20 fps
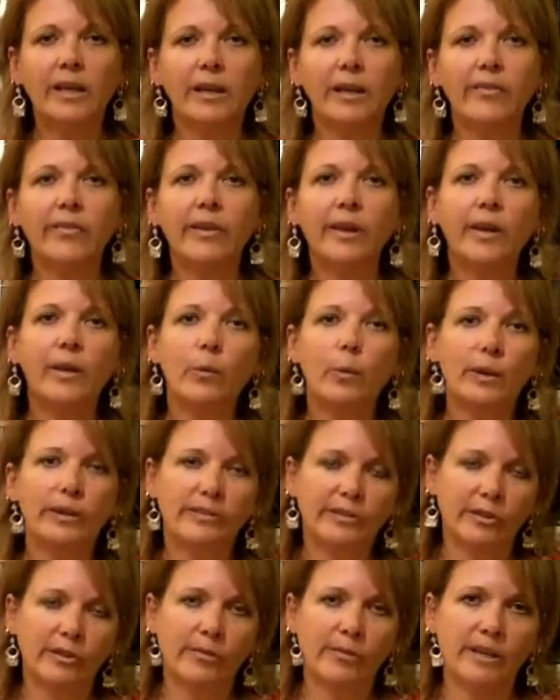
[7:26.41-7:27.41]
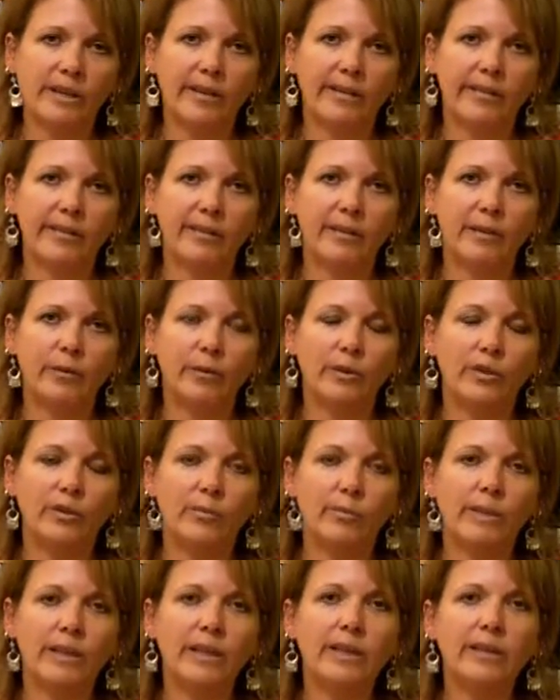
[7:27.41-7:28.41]
Unlike Western medicine,
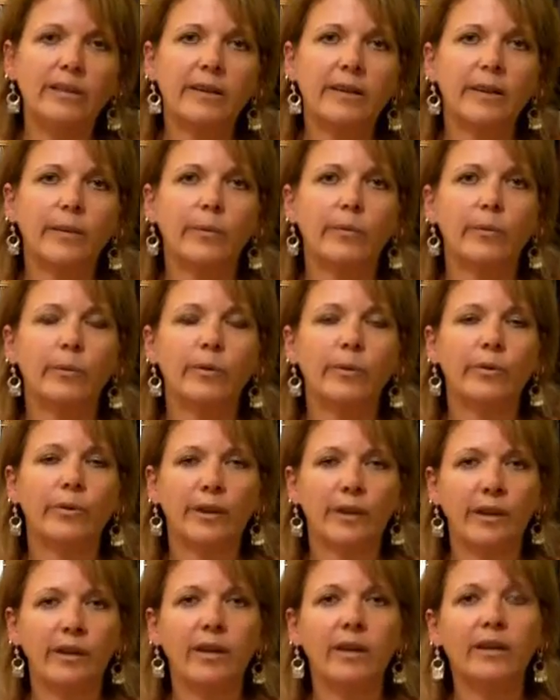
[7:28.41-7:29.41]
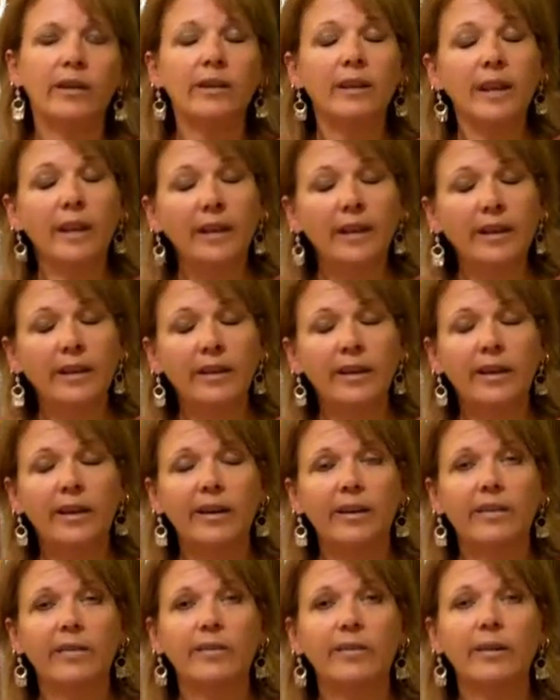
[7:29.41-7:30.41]
which many times will think again
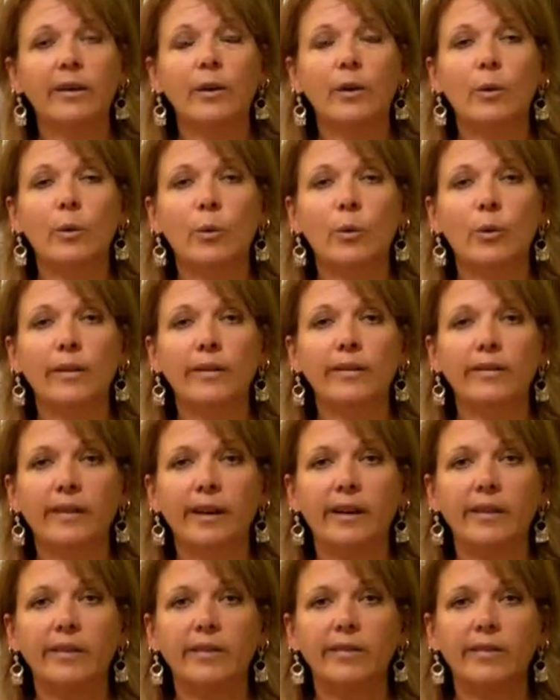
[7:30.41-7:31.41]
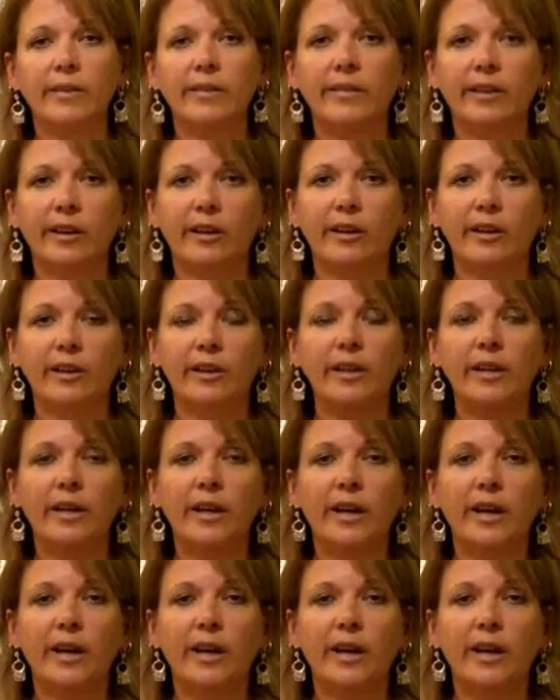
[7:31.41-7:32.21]
as one size fits all,